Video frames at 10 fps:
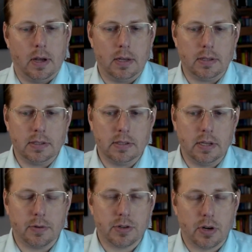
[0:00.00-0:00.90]

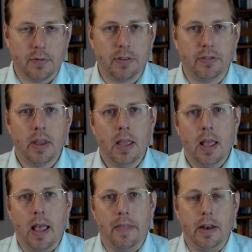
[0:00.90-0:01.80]
Secret Service,
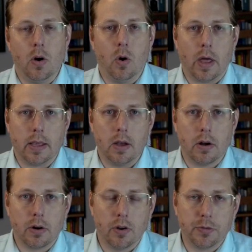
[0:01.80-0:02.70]
and they know a lot of young
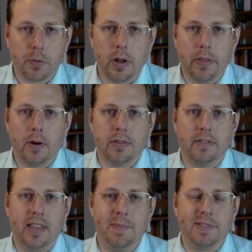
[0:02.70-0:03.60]
girls were on there at the
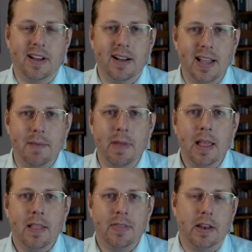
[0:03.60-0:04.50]
same time.
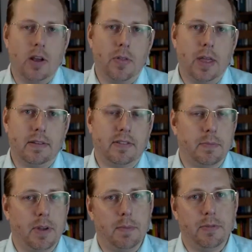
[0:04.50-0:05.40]
They know that
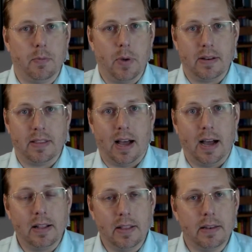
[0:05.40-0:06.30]
sometimes he went to the
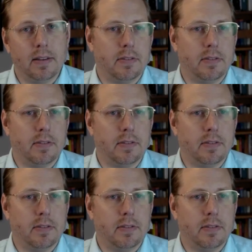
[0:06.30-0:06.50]
island.